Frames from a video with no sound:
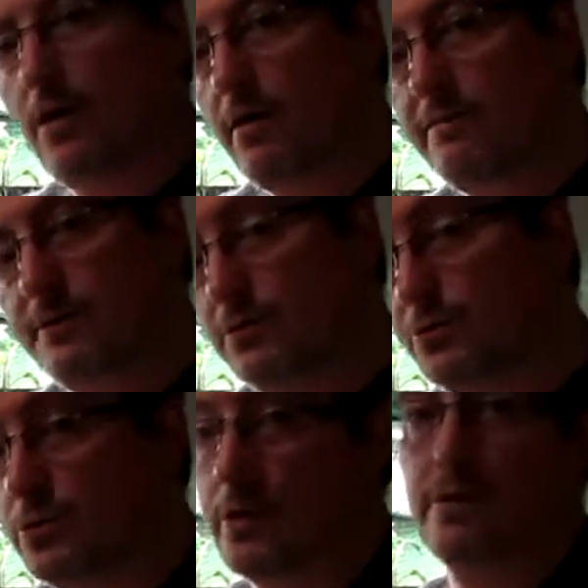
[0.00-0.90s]
off and they'll
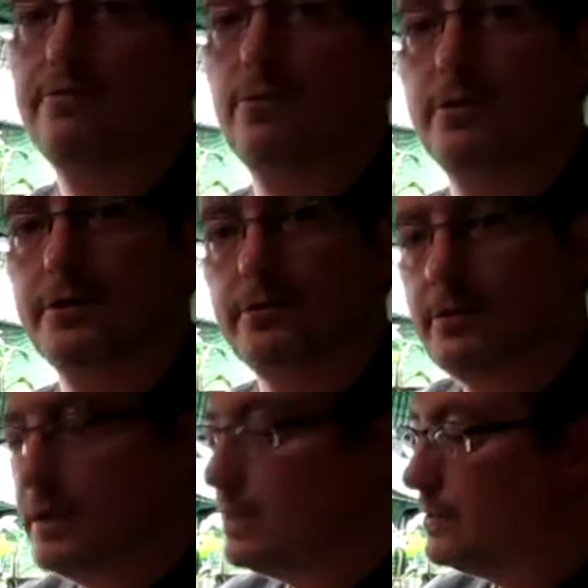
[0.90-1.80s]
do great for you.
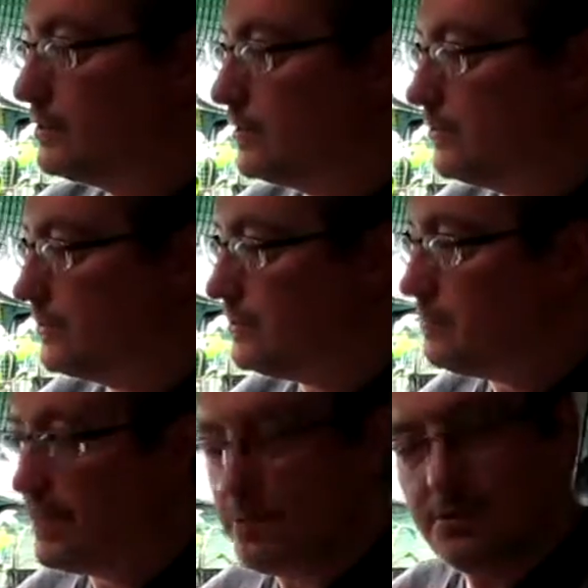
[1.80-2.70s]
So this is
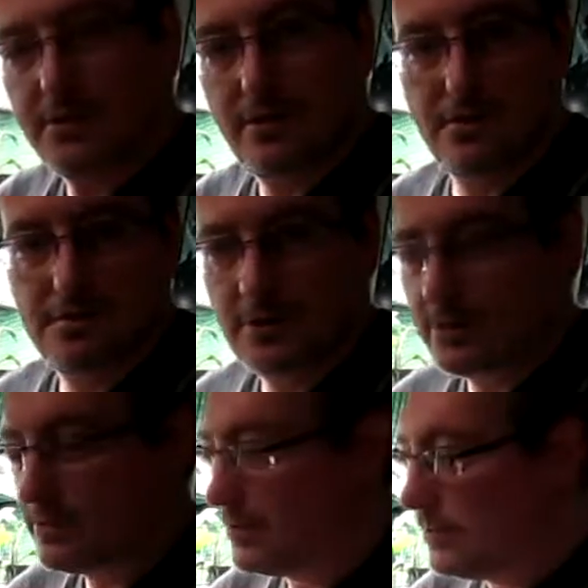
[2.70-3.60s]
my little setup.
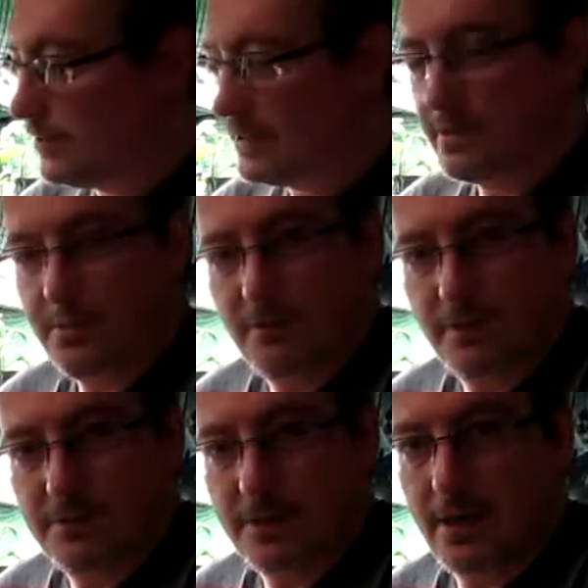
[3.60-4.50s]
It's like I said, about
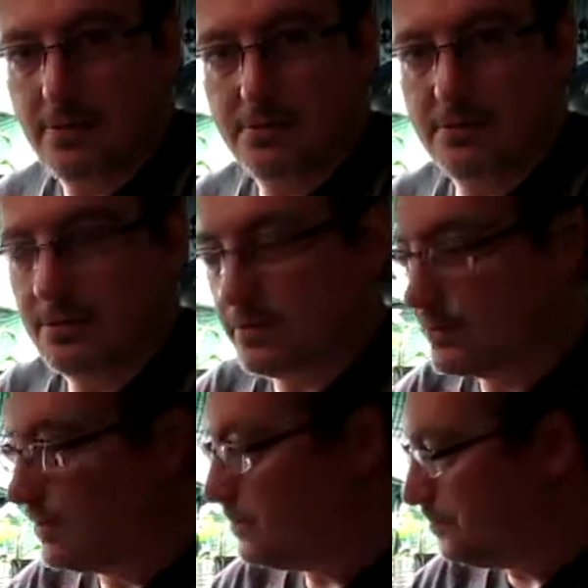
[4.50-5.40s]
$50 to start
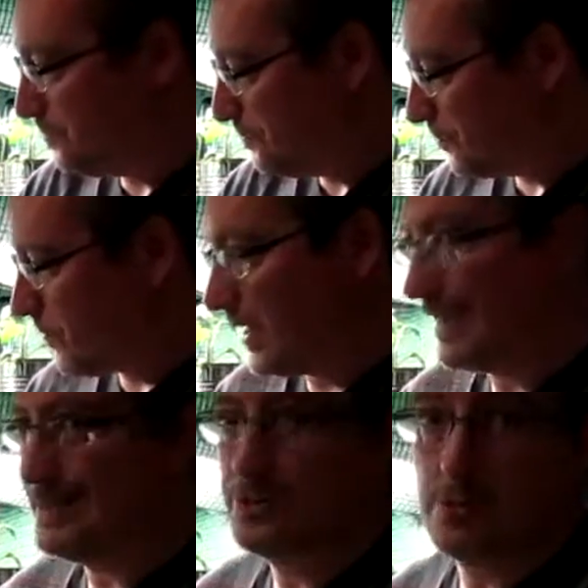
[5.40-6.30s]
it up. I
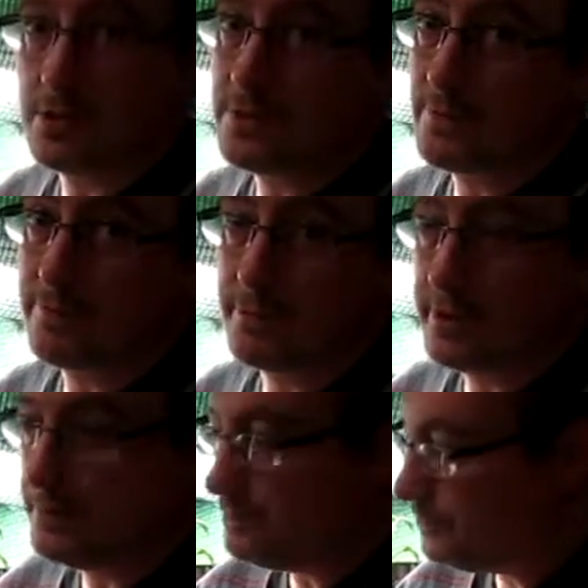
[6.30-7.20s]
got the trays for free.